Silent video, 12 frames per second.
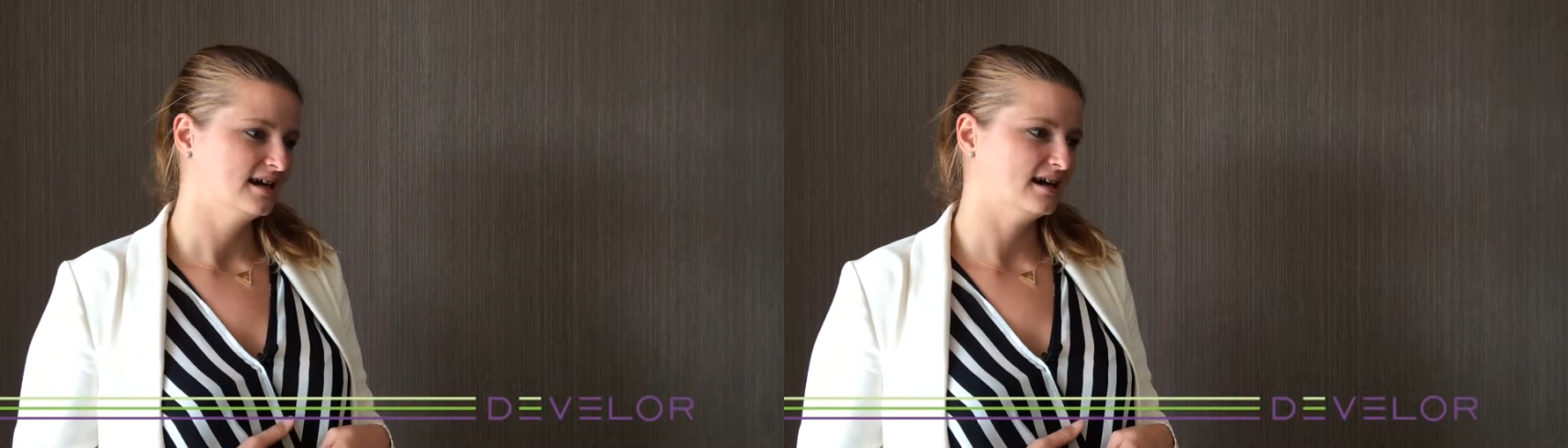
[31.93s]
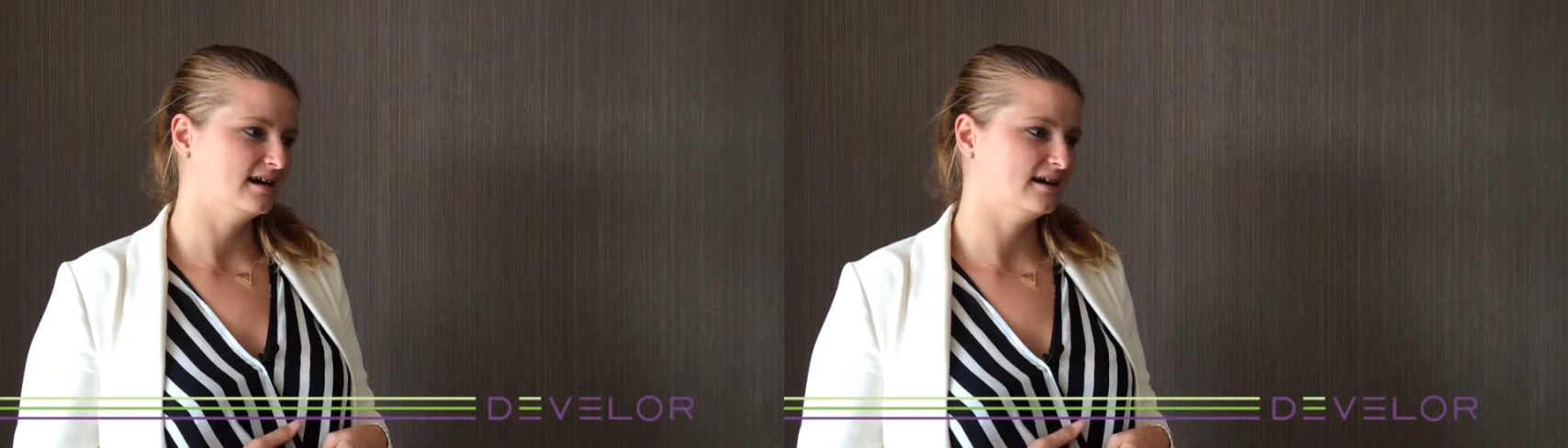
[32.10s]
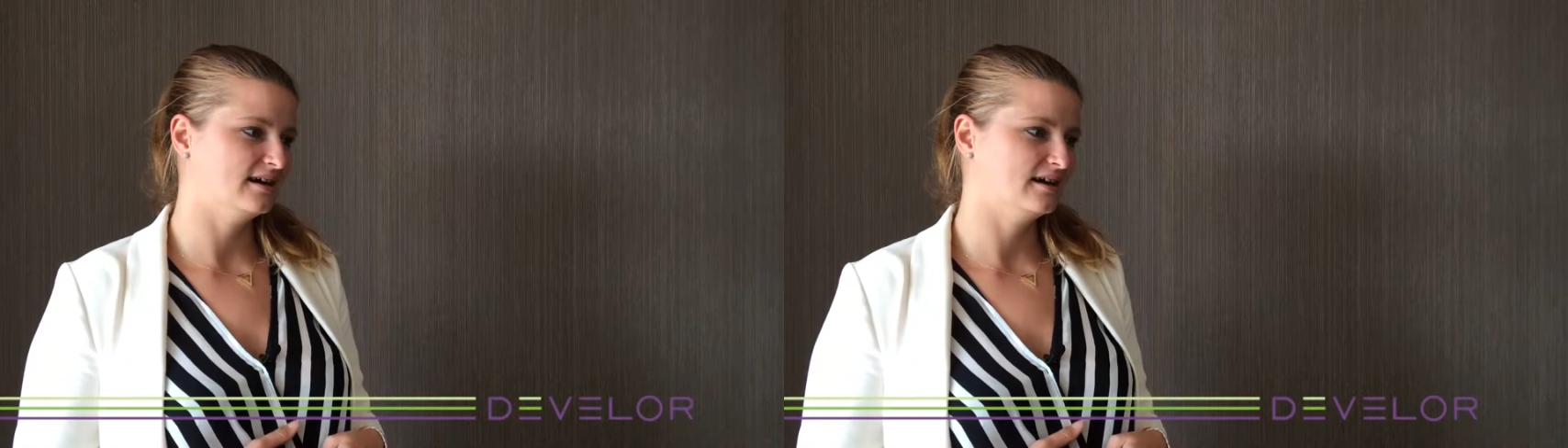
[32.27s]

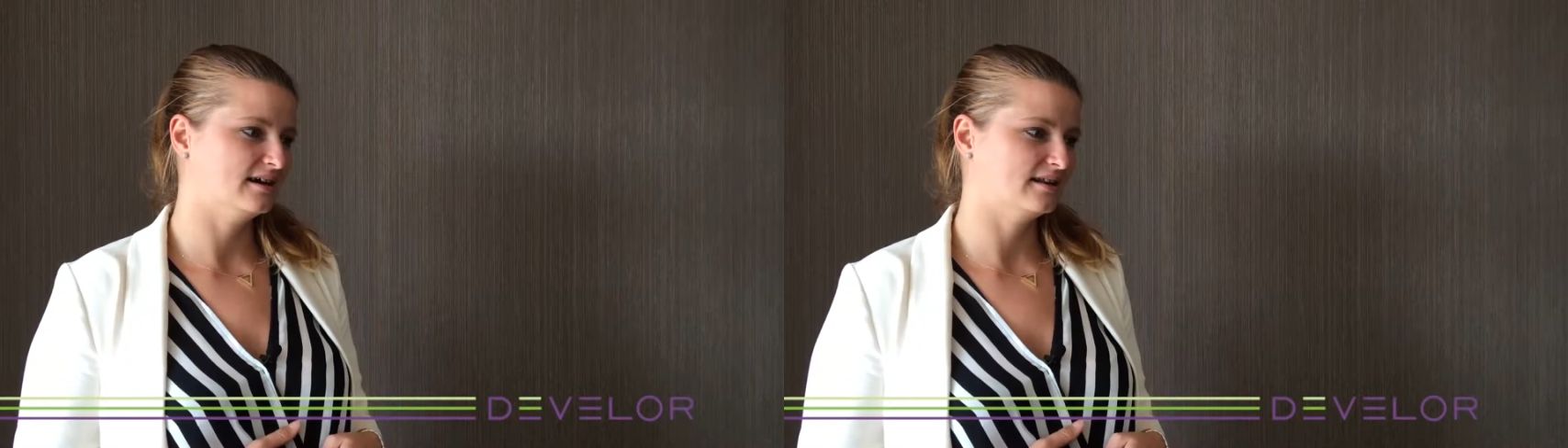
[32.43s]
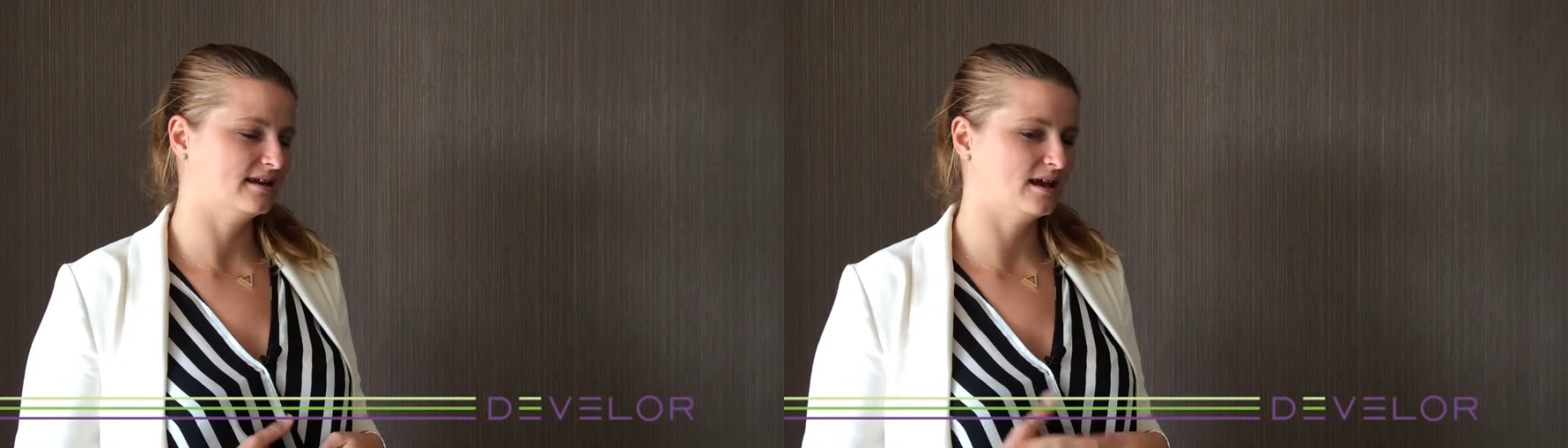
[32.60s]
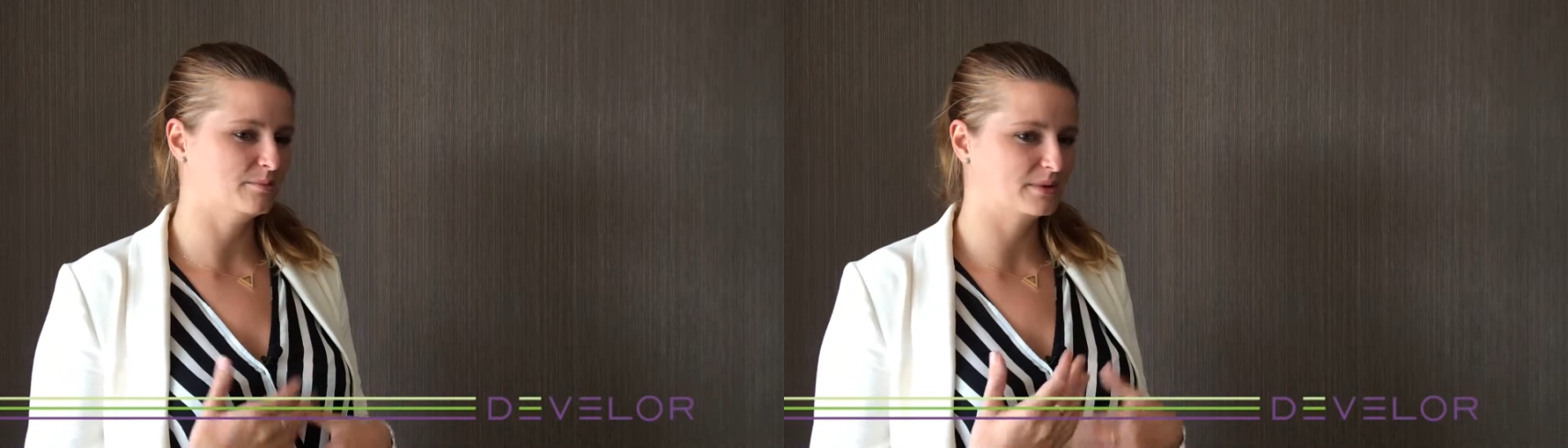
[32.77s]
uh,
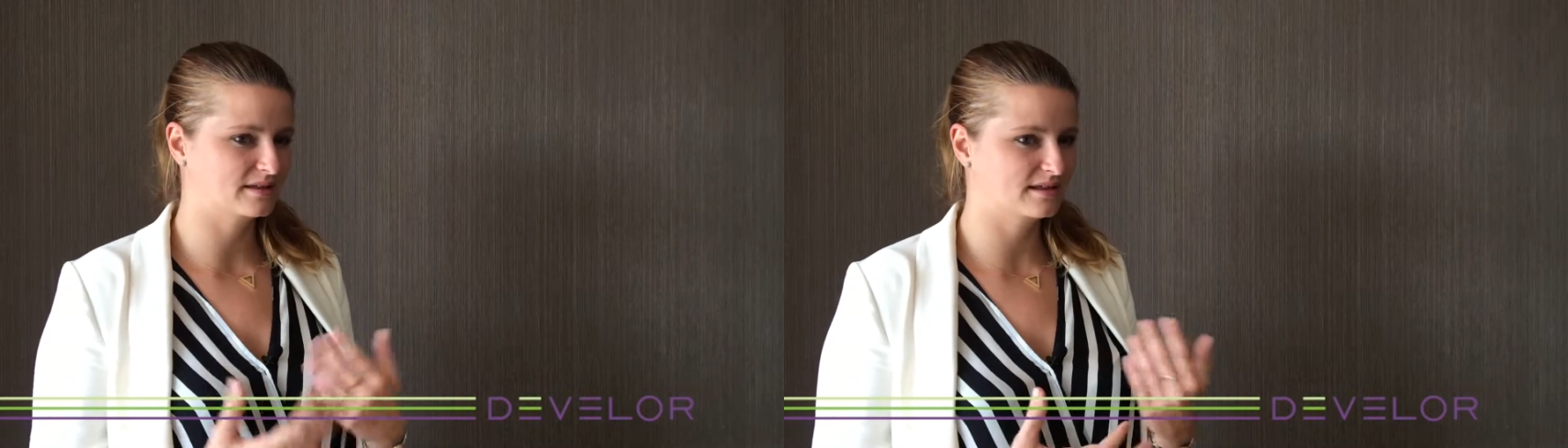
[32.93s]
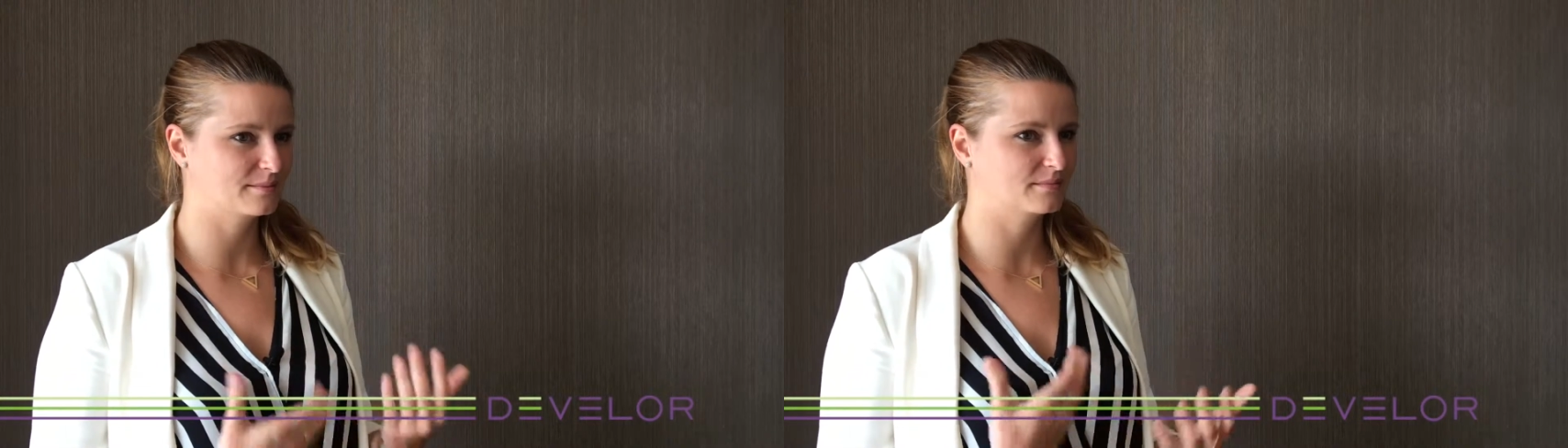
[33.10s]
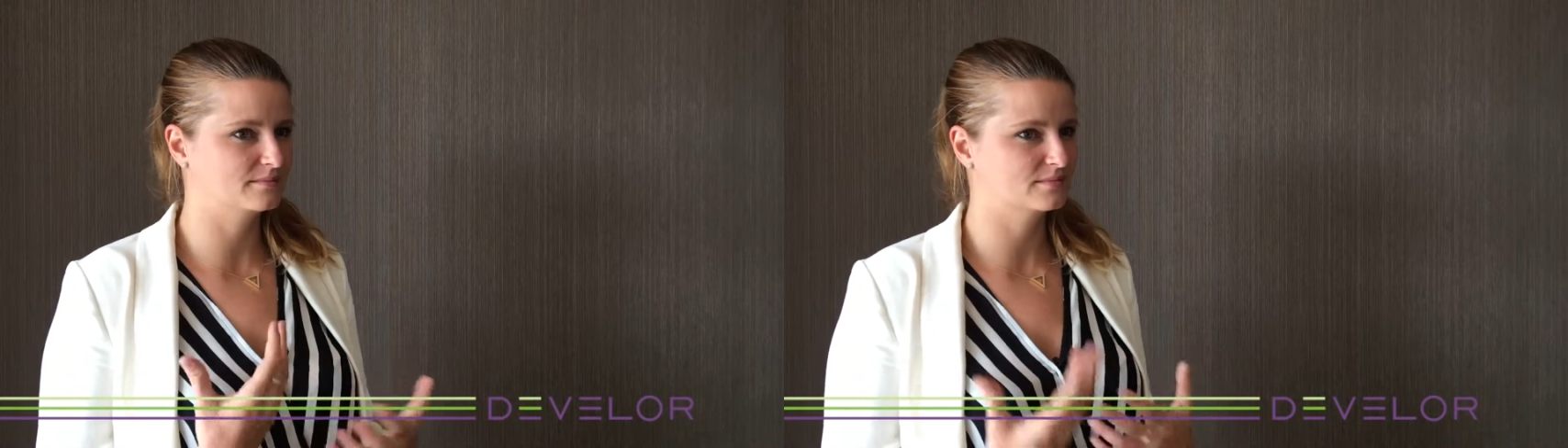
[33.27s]
and helping
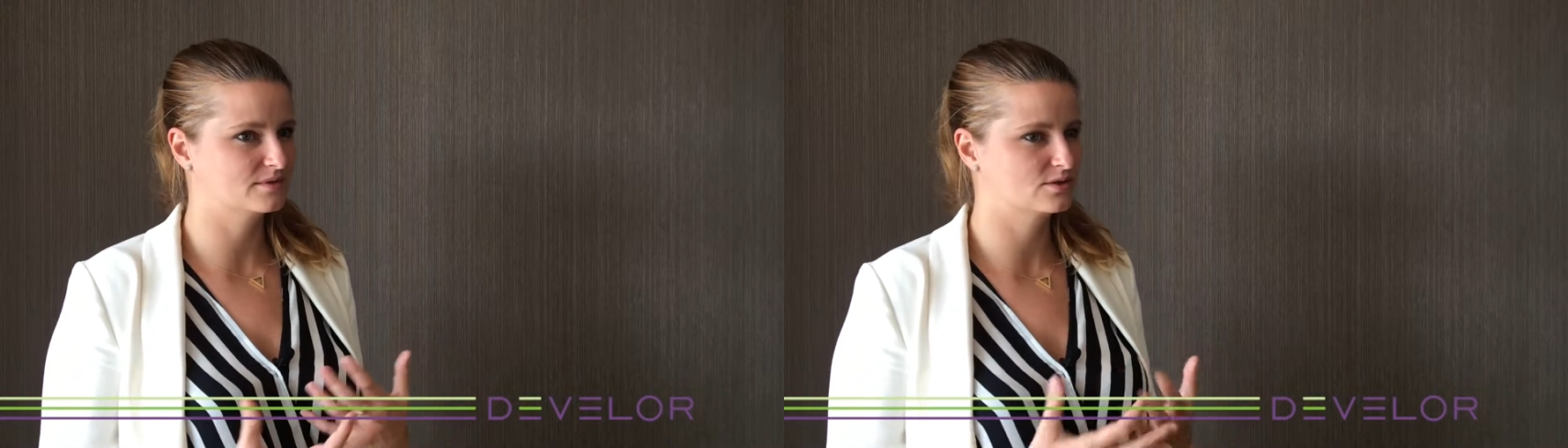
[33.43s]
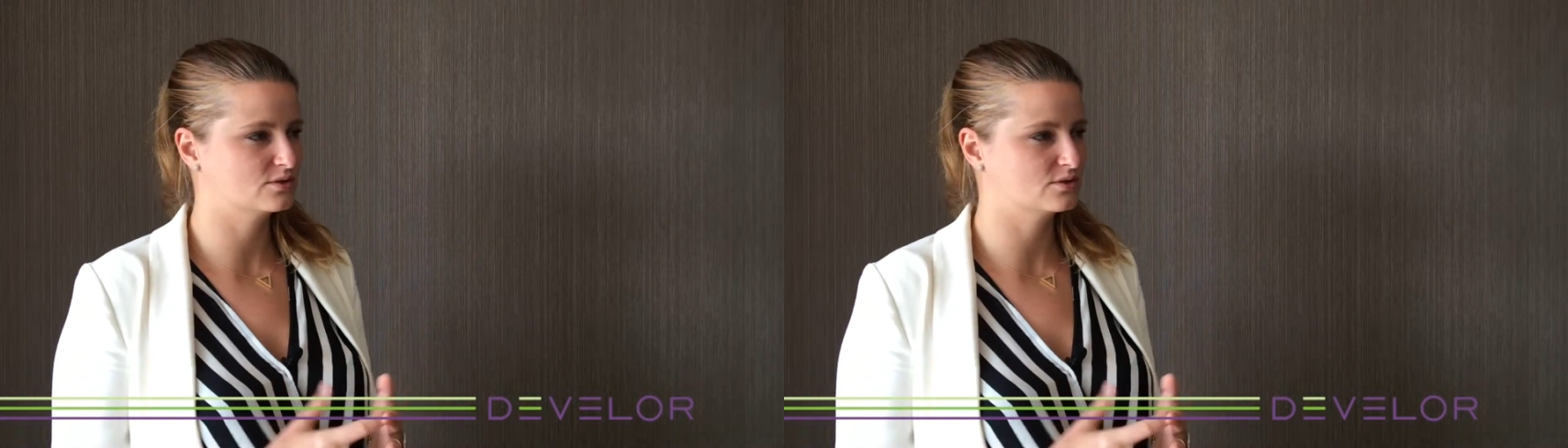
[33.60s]
them